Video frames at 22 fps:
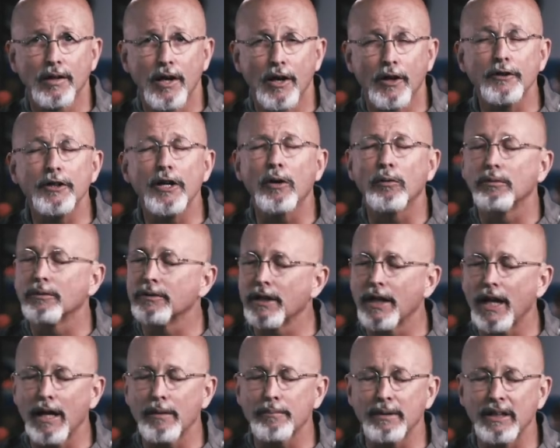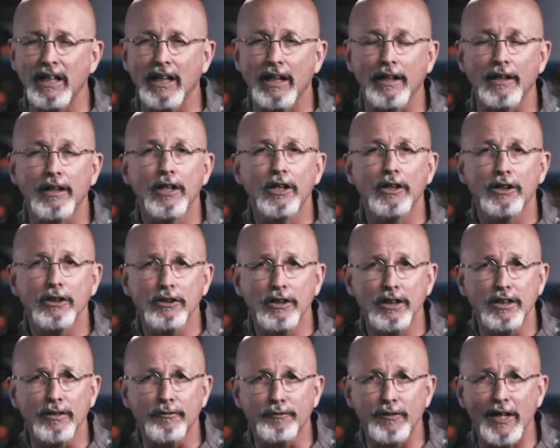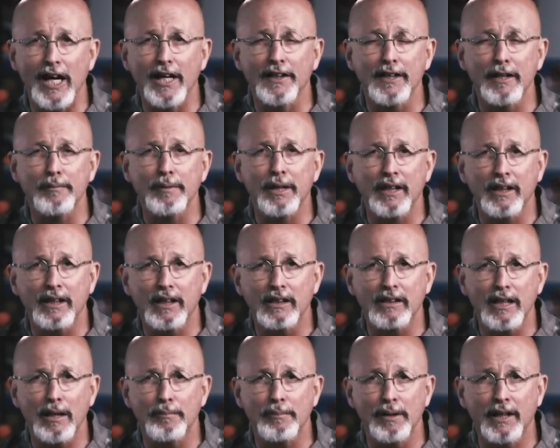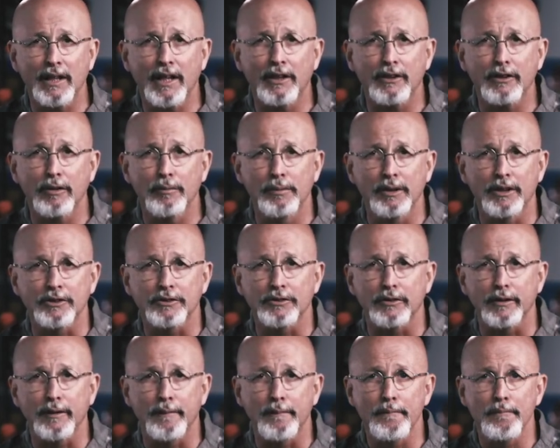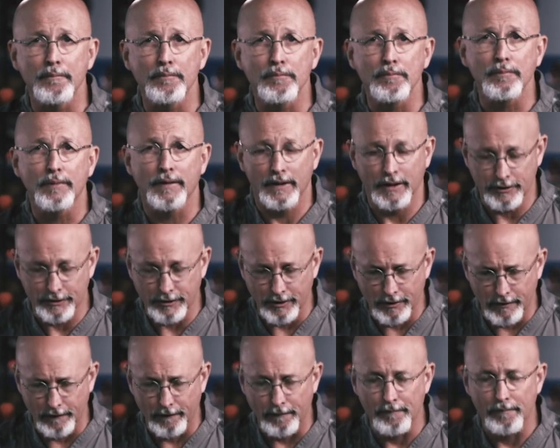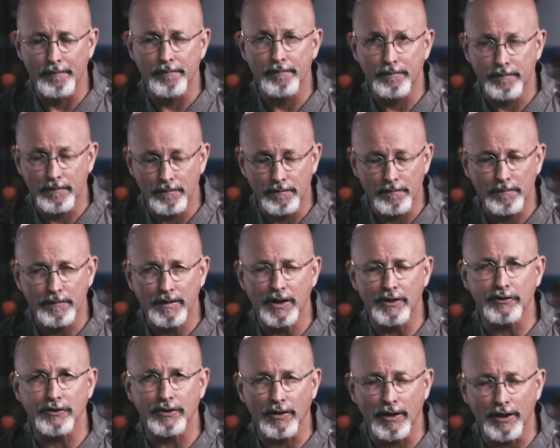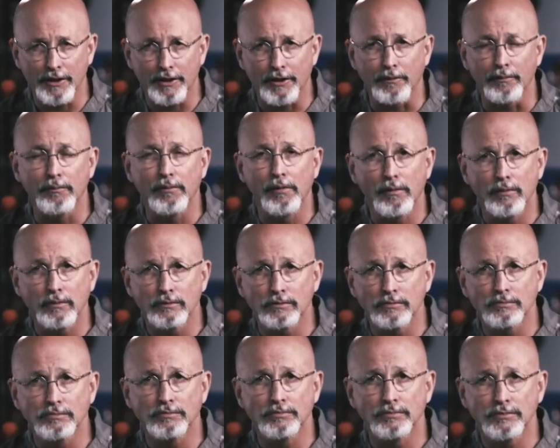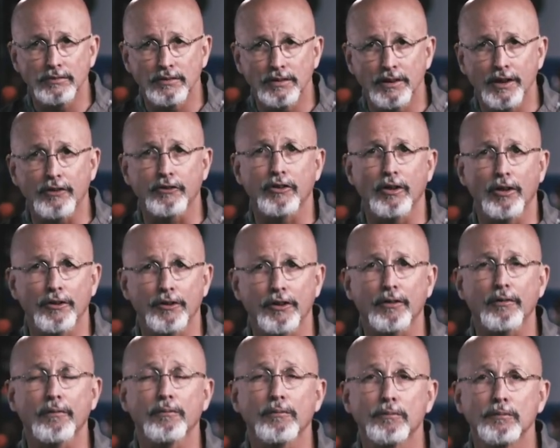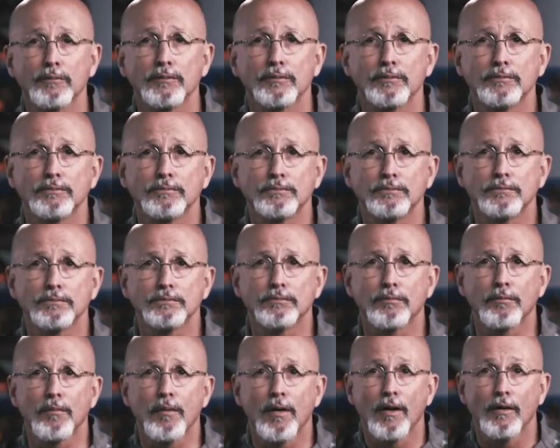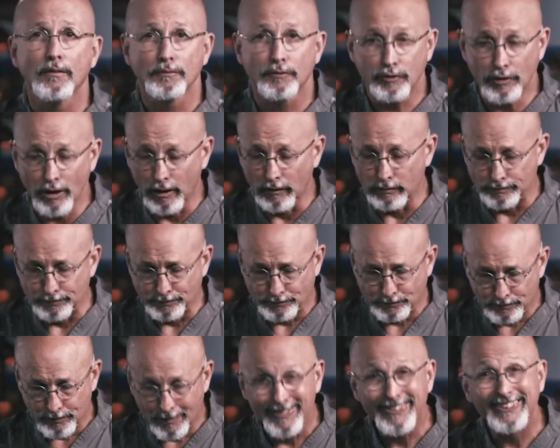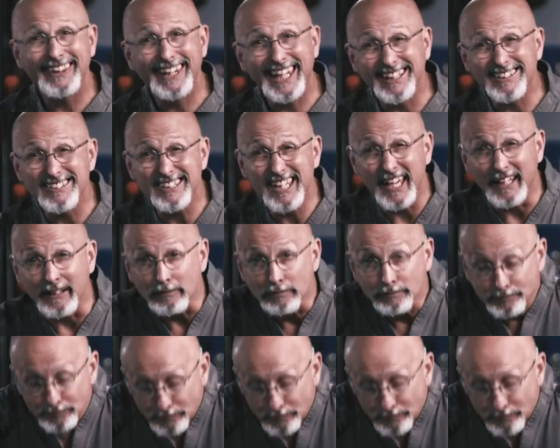Or no, not immediately. "You need to fire that man and get that man out of your ministry." Yes, sir. Yes, sir, I do. Yes, sir, I do. So, next day,